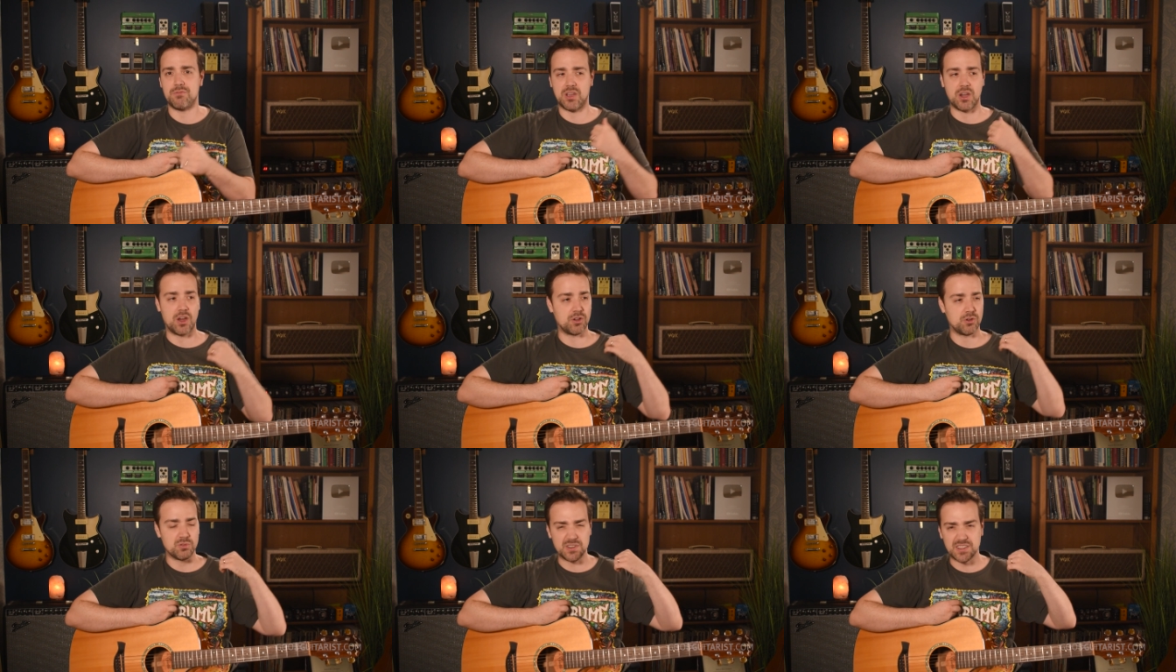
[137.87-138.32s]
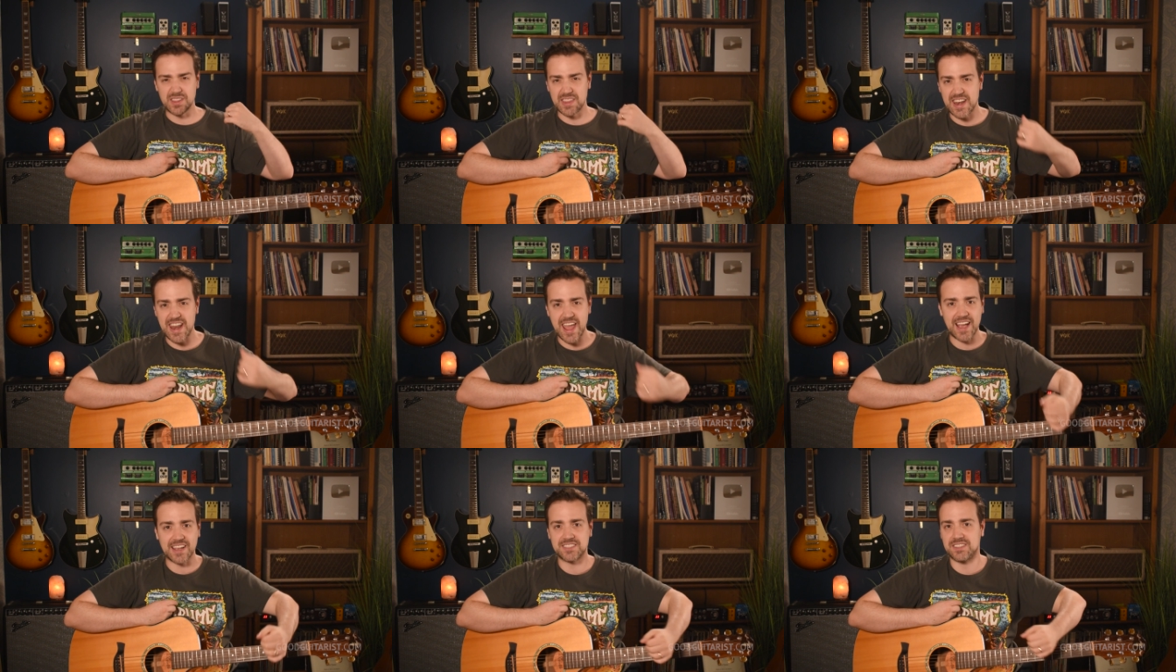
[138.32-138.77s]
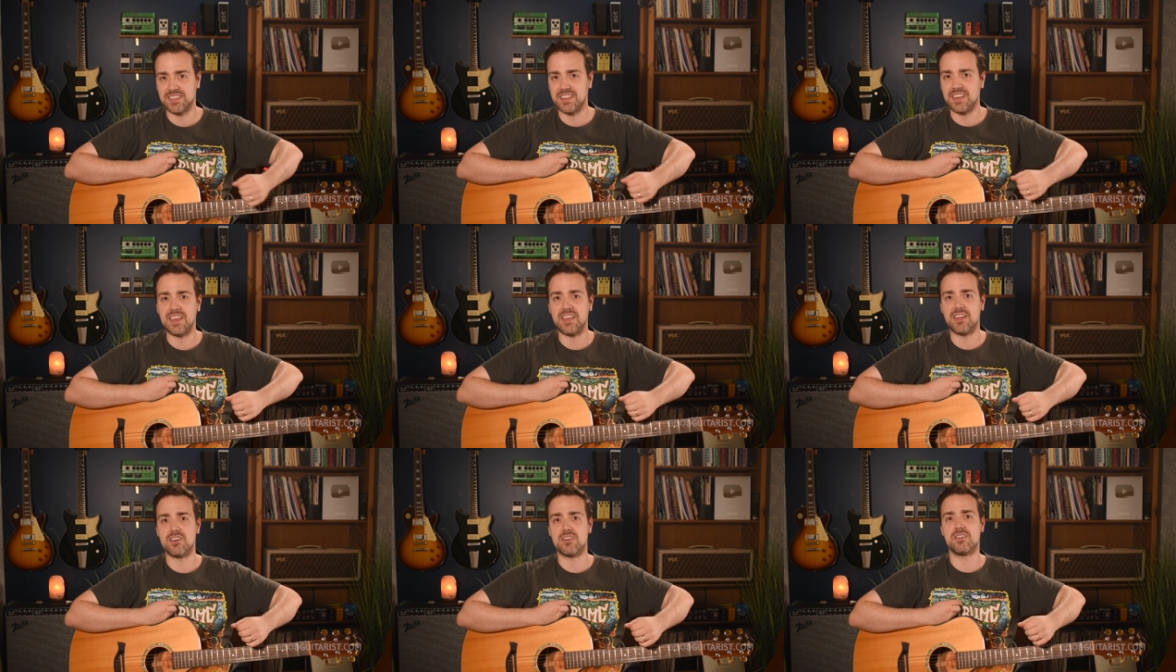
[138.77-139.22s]
We got to go into the next
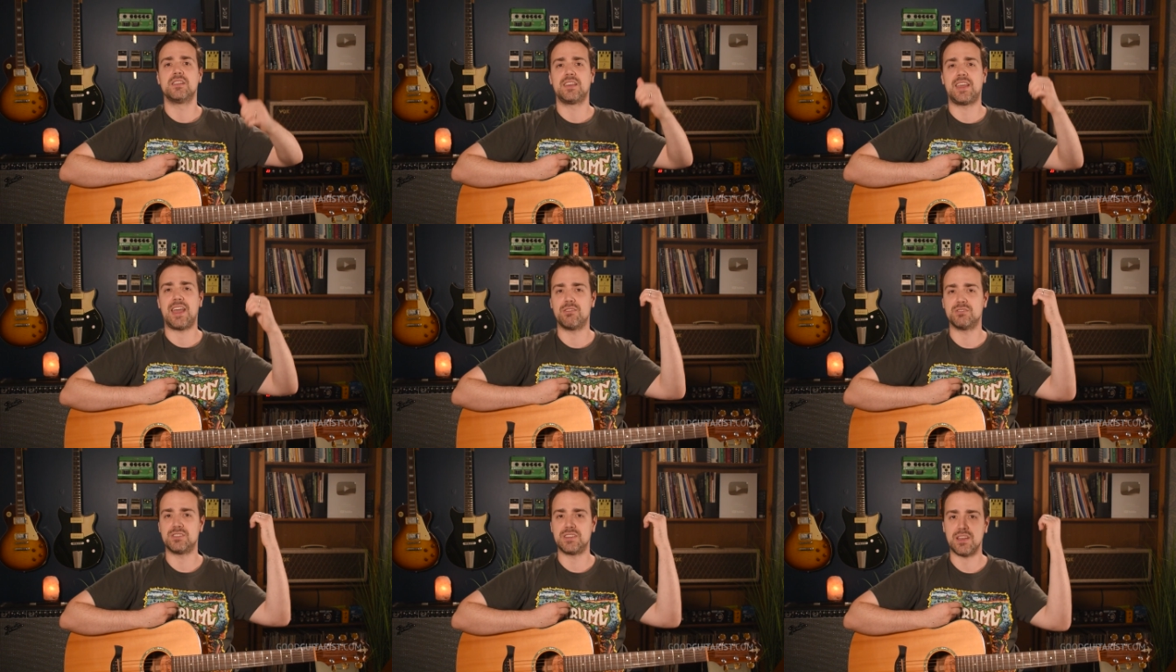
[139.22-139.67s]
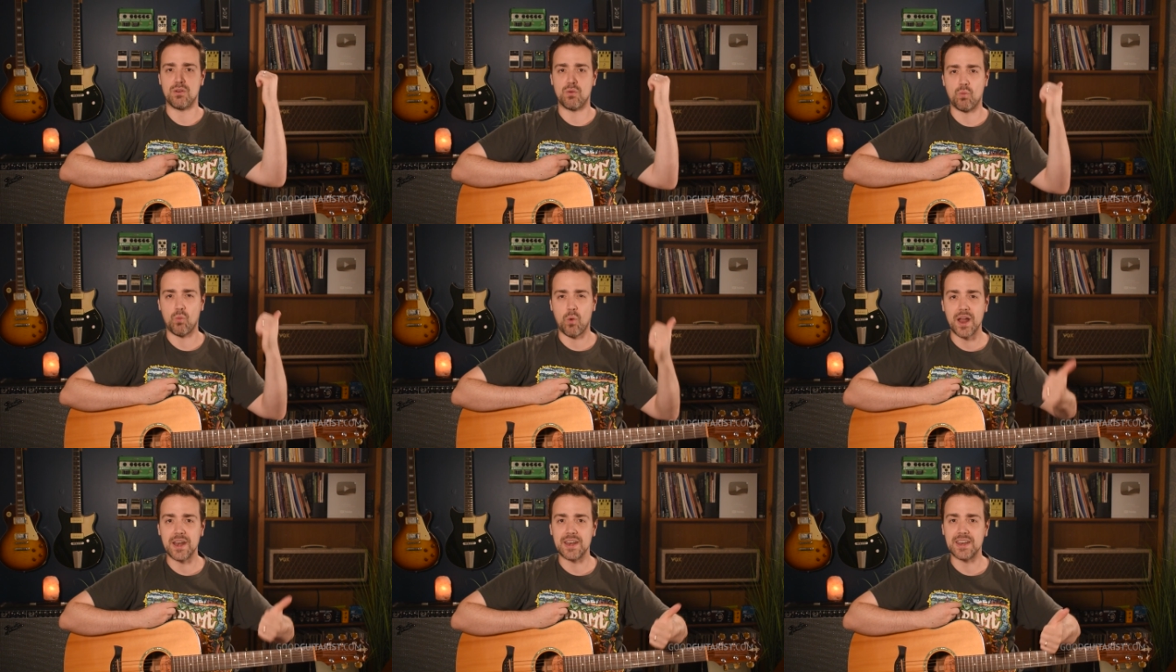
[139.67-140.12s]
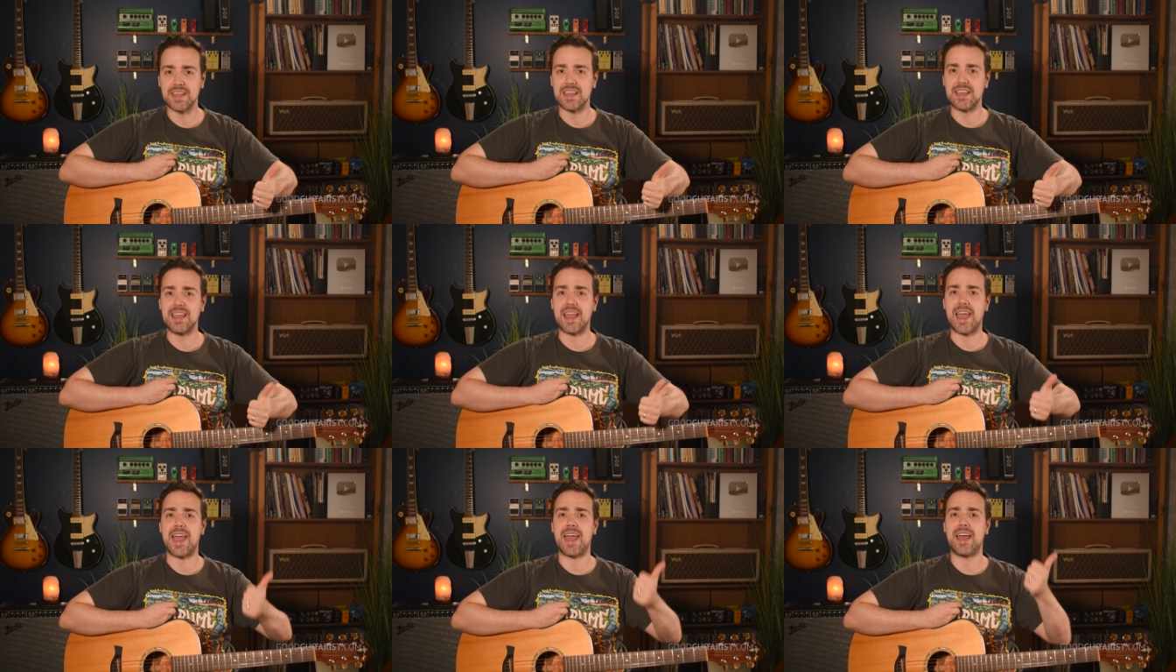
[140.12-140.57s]
gear, counting one
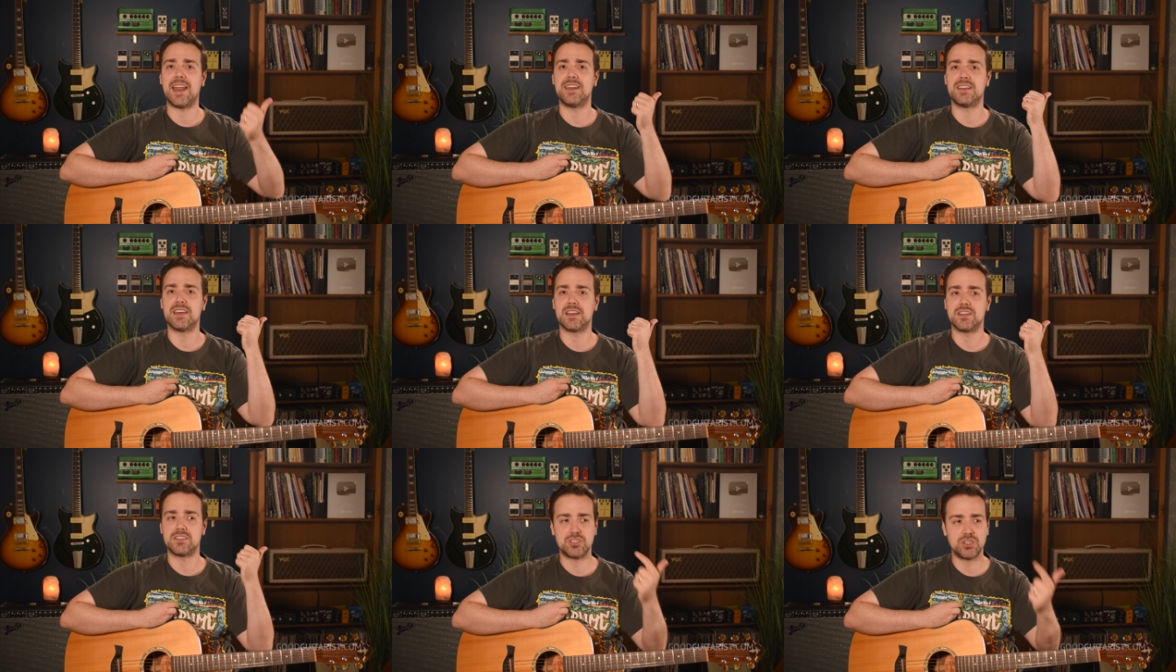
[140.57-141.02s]
E and a, uh,